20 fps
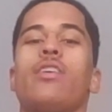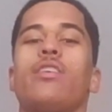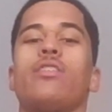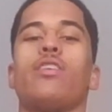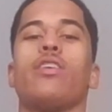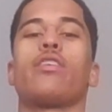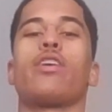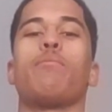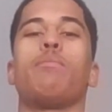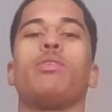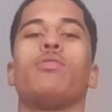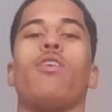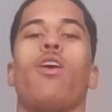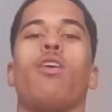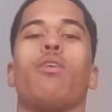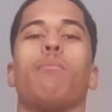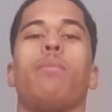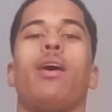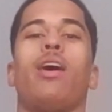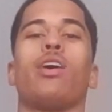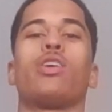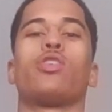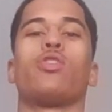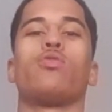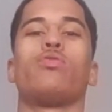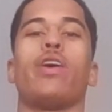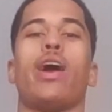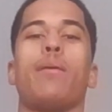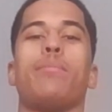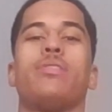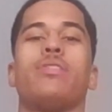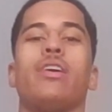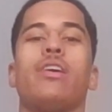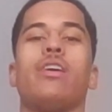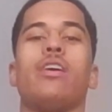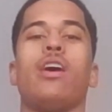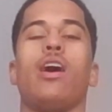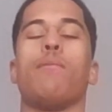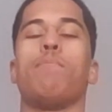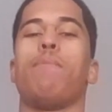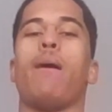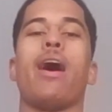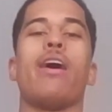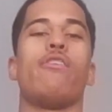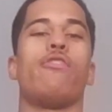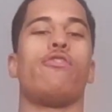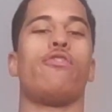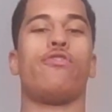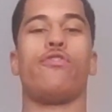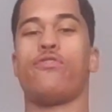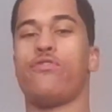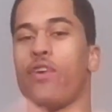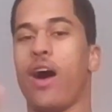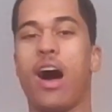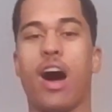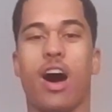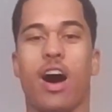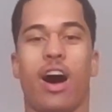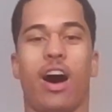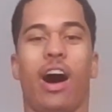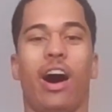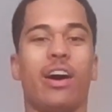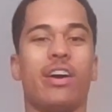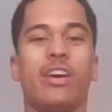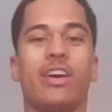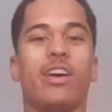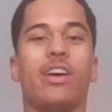Don't get me wrong, partial reps are by far